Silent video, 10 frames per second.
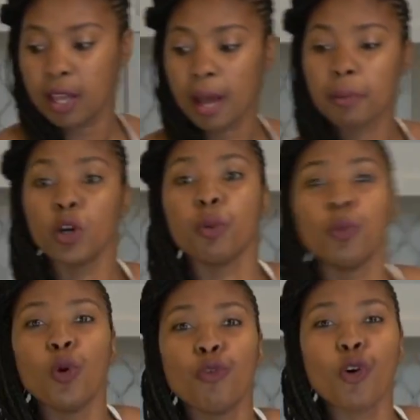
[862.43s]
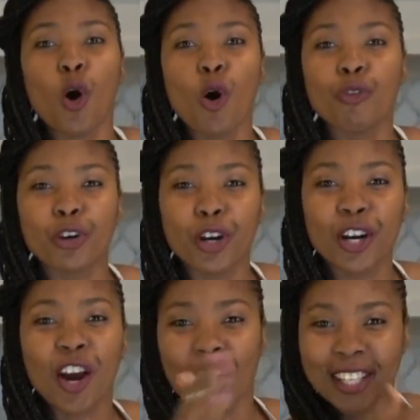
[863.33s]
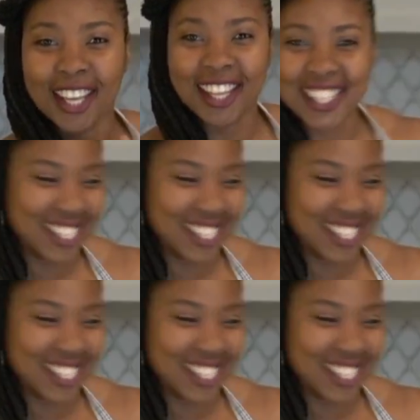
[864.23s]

I'm gonna move over on the other